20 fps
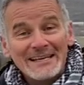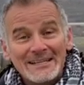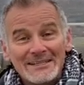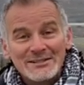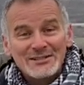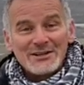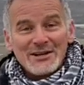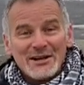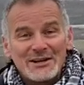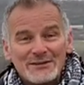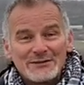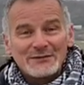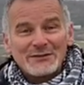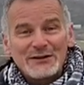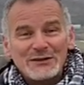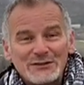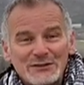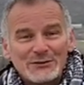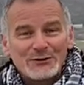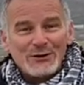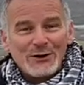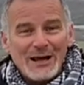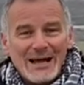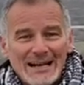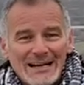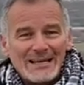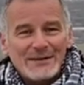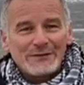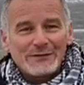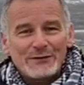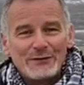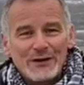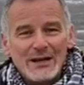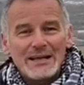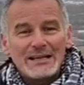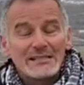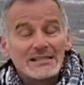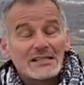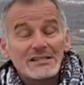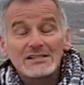DirtFish rally
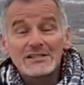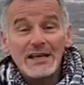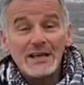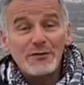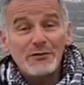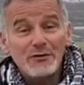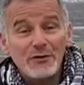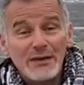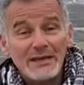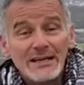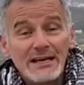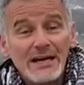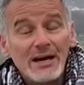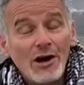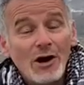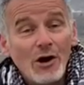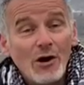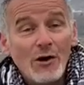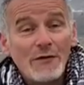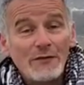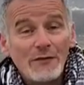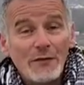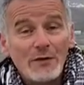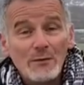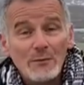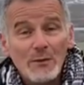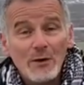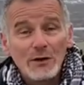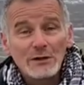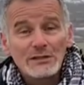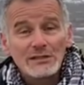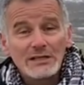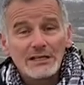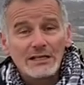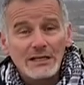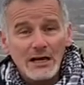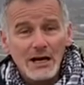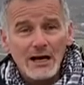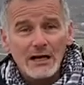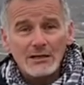friends. It's day 3 of the Monte
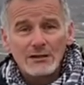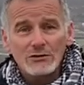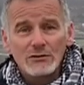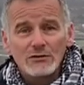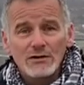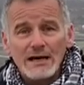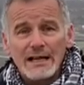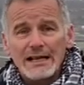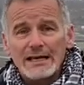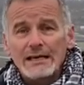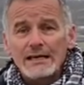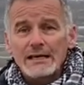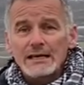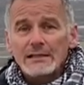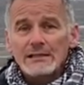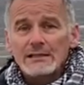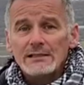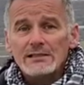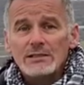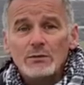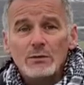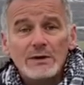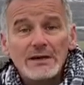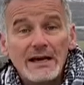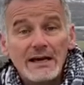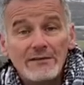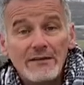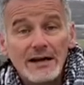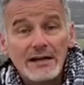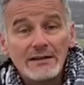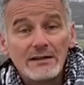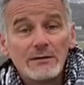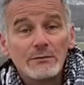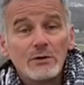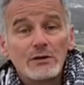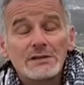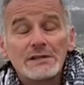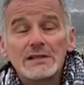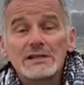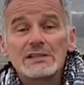Carlo rally. Listen, we have had the
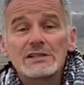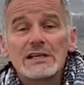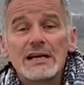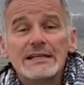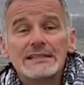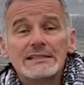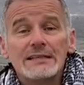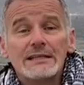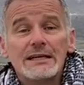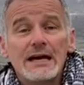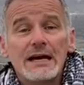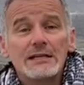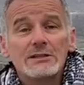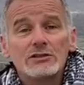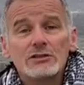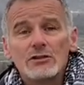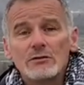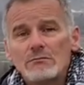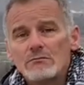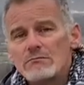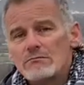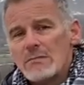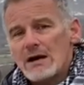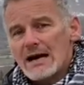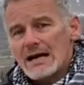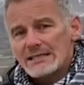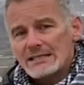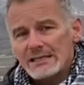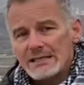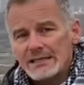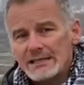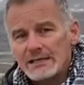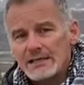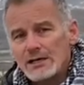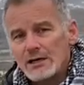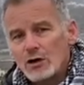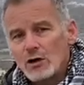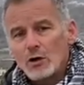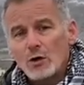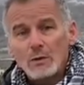most exciting and dramatic
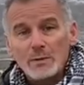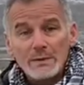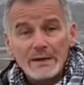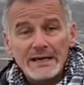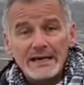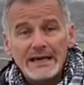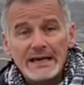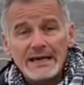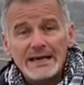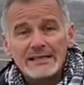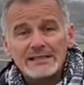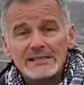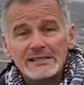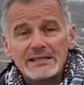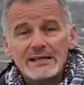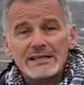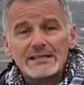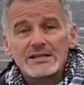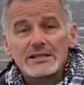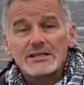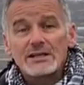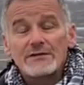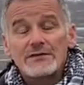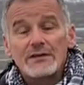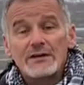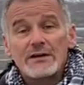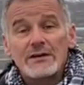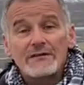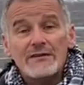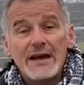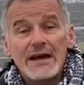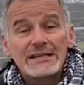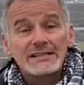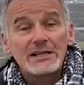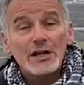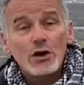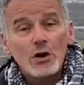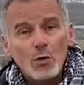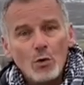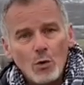opening 8 stages of the event.
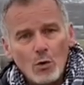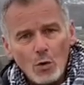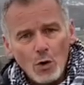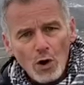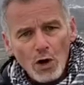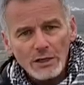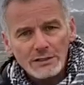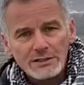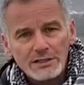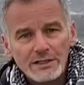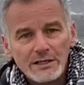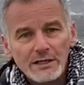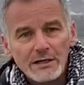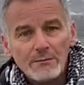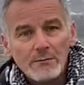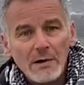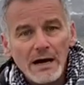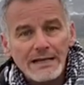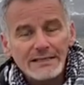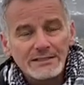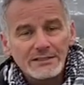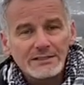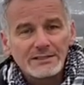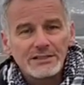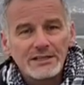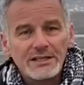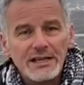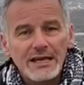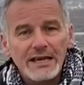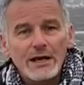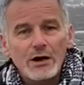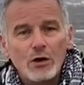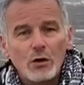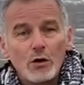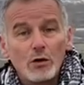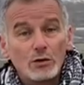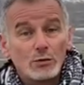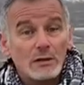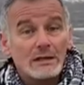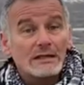What might today
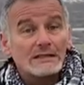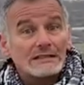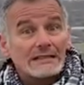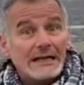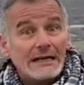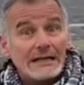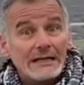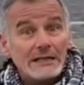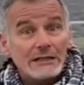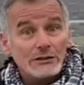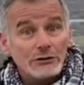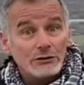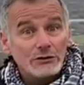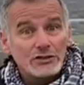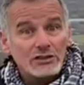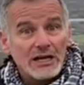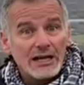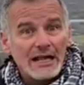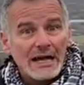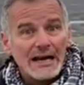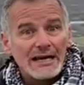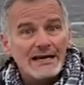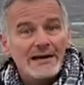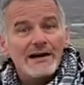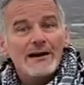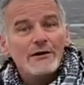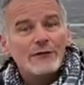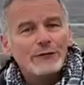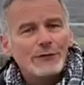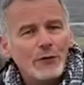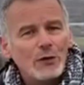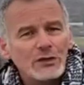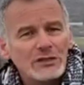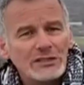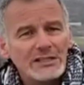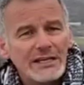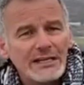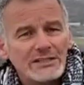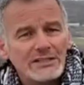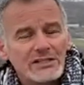hold? Well, I'll tell you, shall I? 4
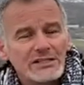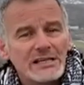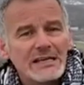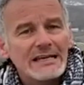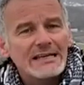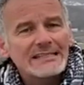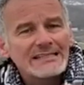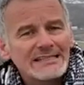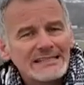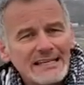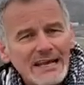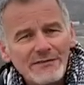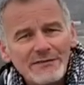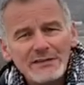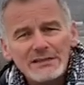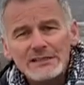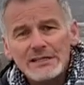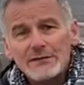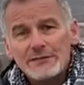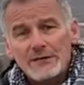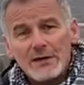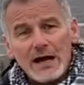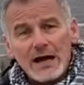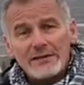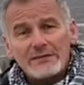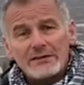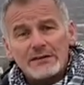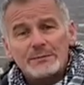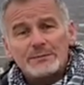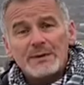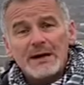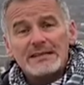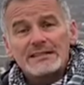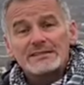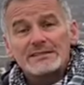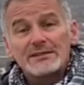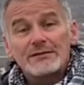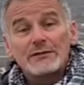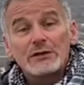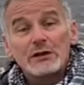stages, 75
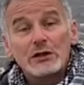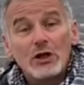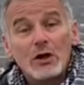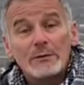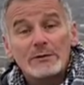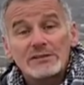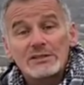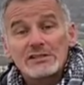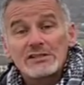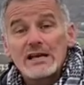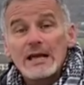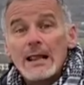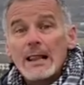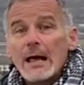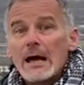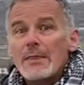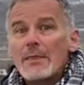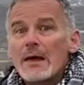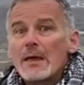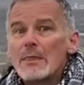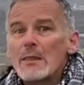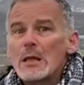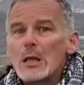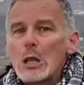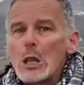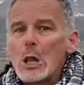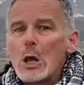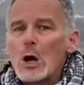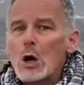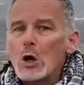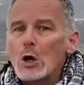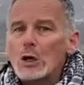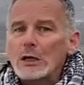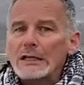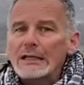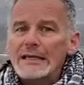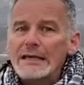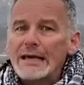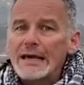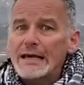competitive kilometres, and then the long
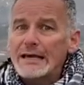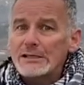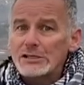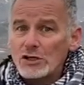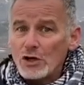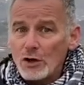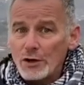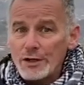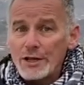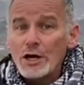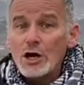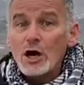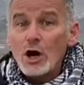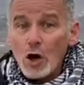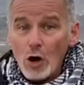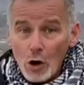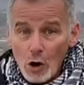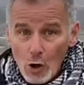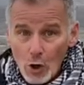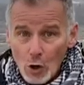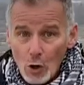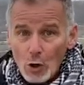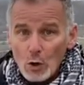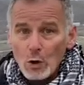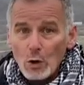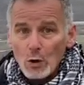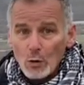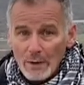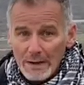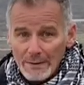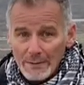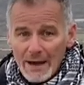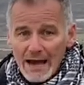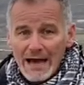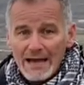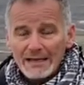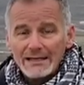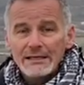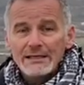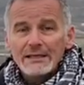liaison all the way
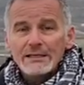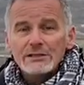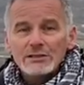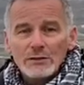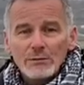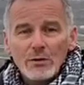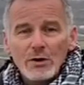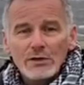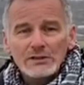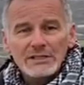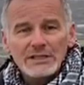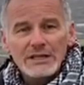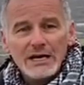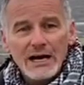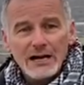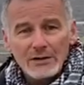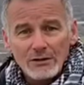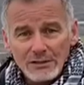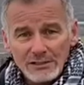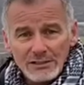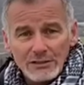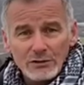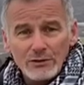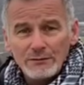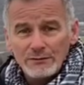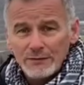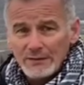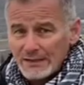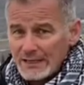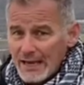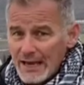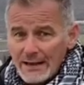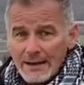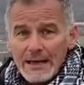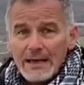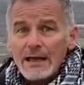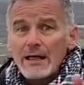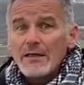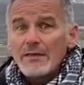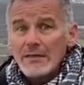back to Monte Carlo. Listen, don't forget,
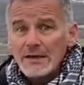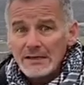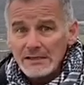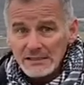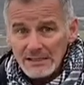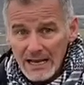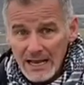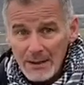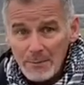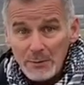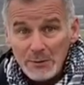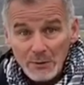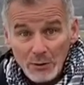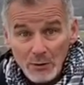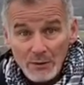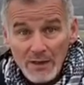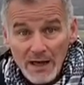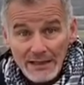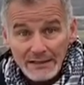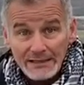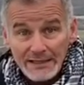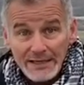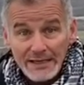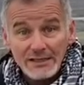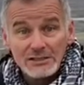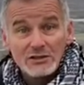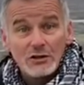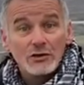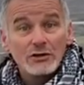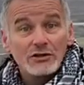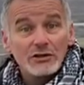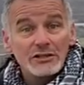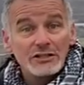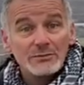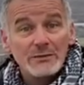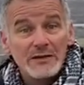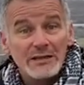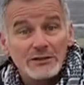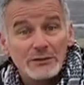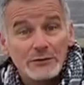things happen on that liaison. Chris
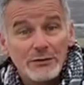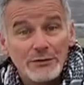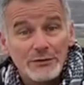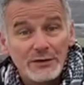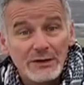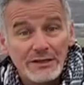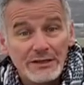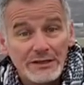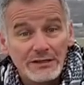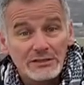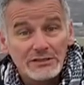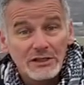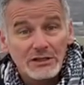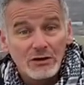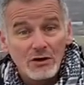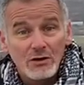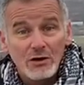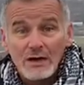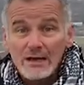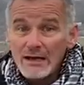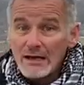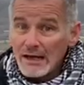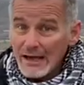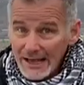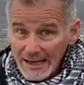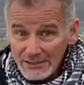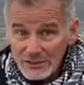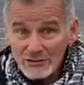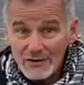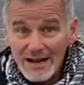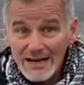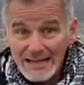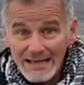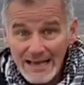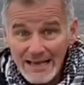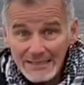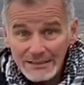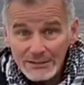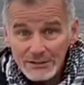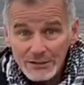Meek 2 or 3 years ago, his rally
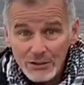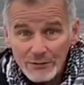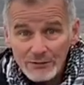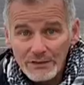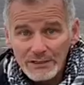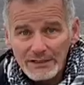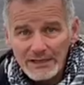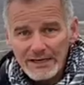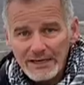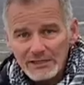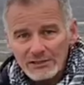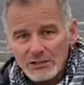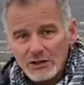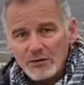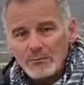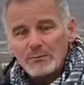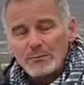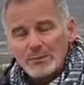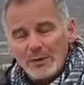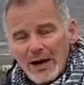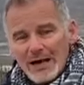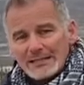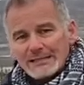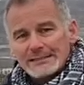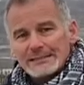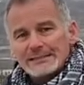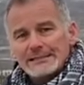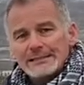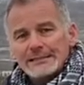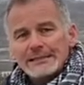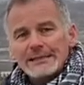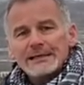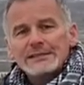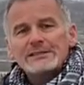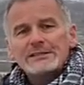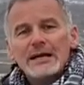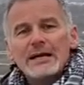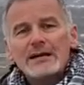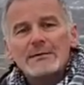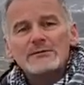ended on the liaison. But in
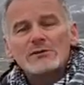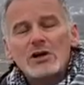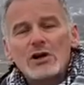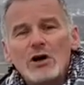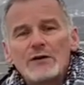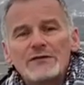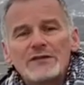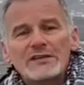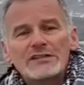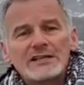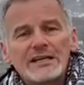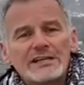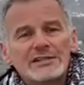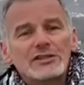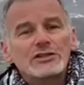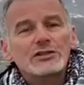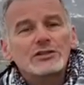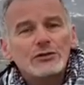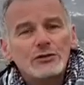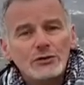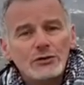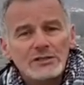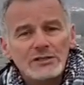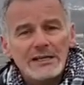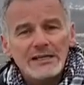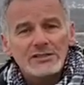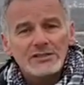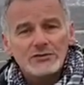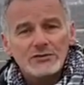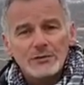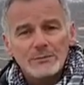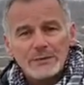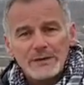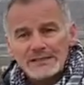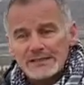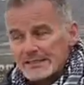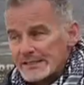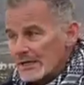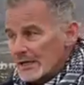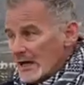terms of the stages, 2 stages
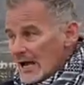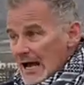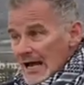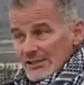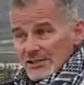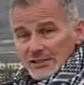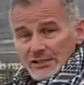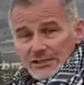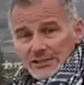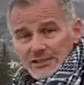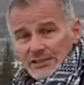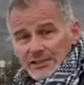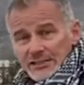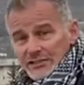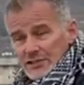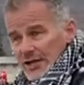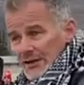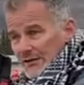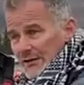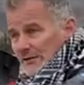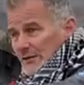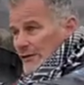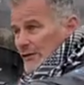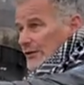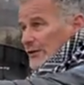repeated. As you can see, Trev, have a look.